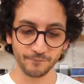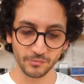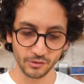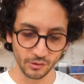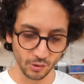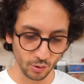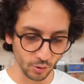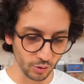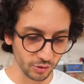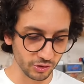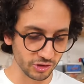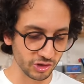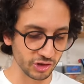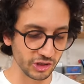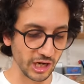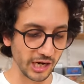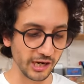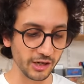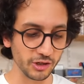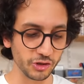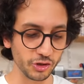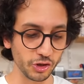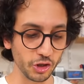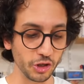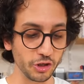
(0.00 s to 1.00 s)
those
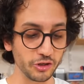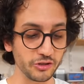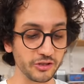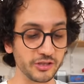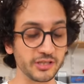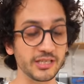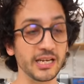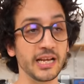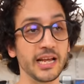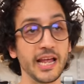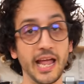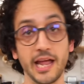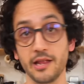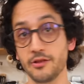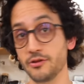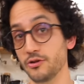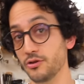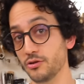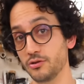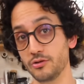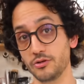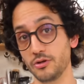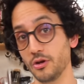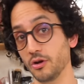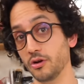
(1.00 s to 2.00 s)
challenges, and
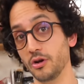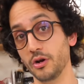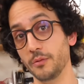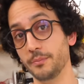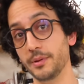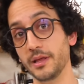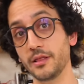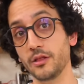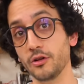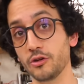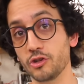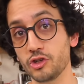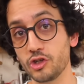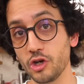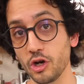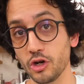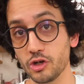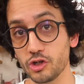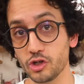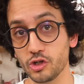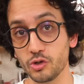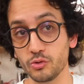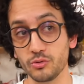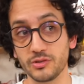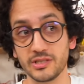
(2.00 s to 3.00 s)
you, you're gonna be the
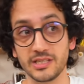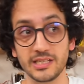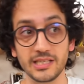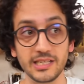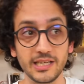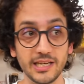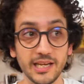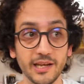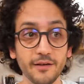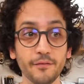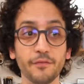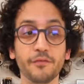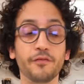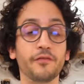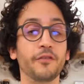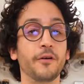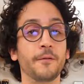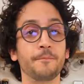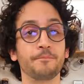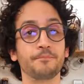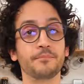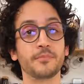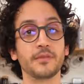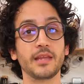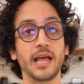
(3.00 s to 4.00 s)
judge to see if
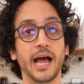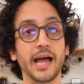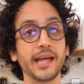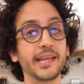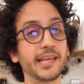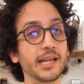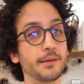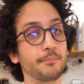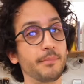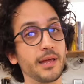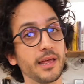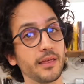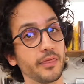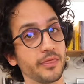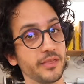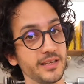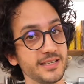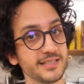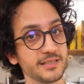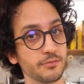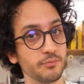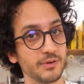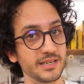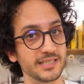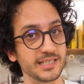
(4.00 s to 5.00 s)
I can make
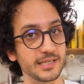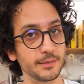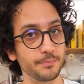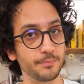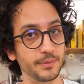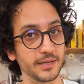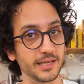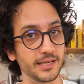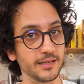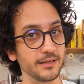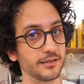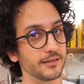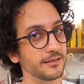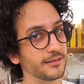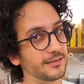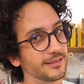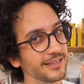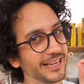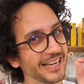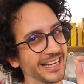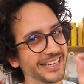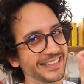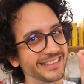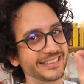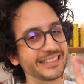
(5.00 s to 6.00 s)
this recipe
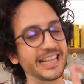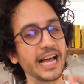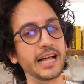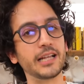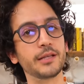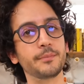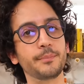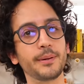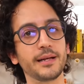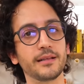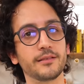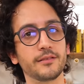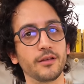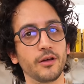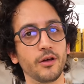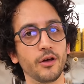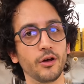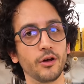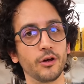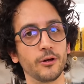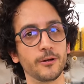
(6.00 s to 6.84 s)
a tad better.